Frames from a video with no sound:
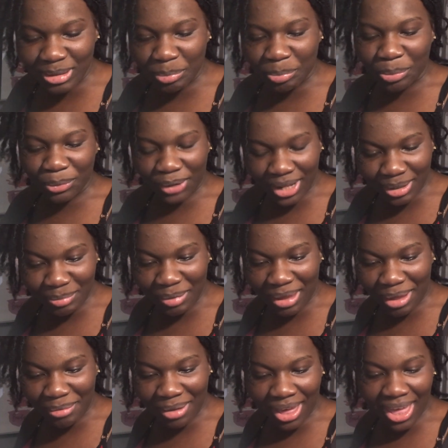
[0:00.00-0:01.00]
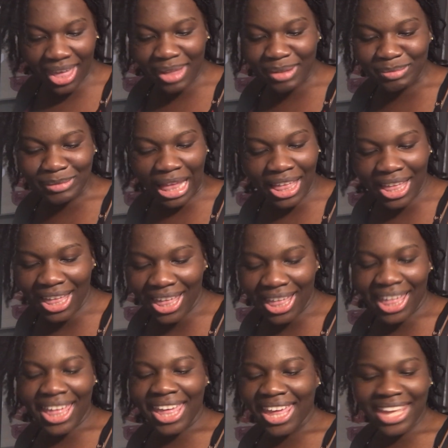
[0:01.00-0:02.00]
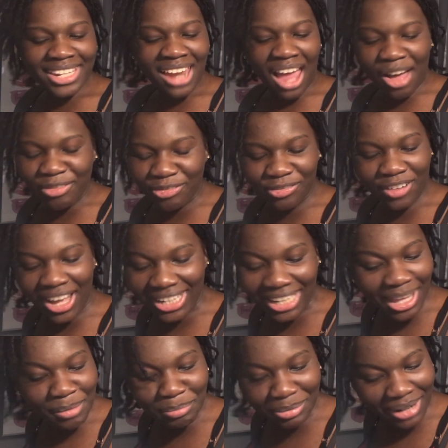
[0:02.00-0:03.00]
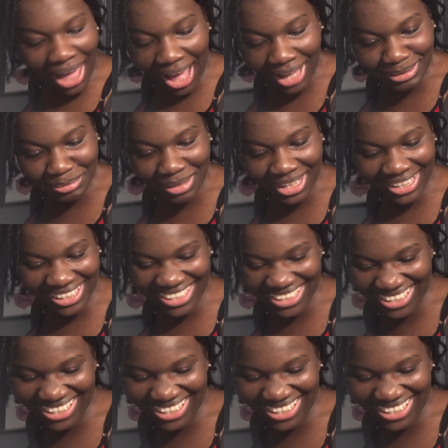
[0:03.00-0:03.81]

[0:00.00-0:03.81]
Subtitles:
Prank, baby. He not funny. Block me.